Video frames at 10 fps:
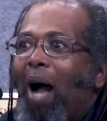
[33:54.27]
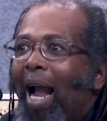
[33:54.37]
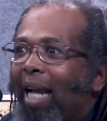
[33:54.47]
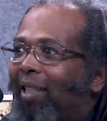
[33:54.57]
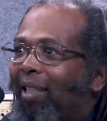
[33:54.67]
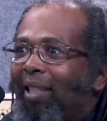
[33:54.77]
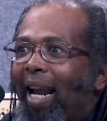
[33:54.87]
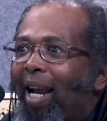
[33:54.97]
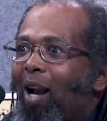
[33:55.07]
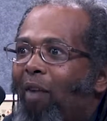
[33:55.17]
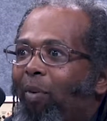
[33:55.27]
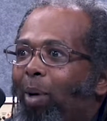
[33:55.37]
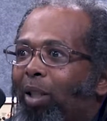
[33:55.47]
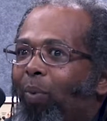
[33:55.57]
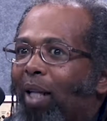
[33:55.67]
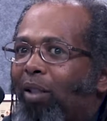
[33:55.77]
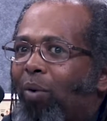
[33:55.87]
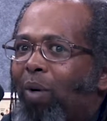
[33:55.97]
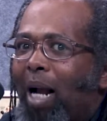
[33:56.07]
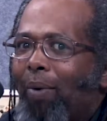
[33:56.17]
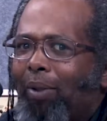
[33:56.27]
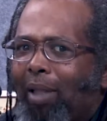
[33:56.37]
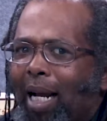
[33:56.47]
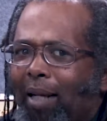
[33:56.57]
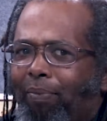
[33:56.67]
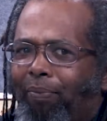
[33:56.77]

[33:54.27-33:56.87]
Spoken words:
I had just taken off a bunch of weight. So when I was like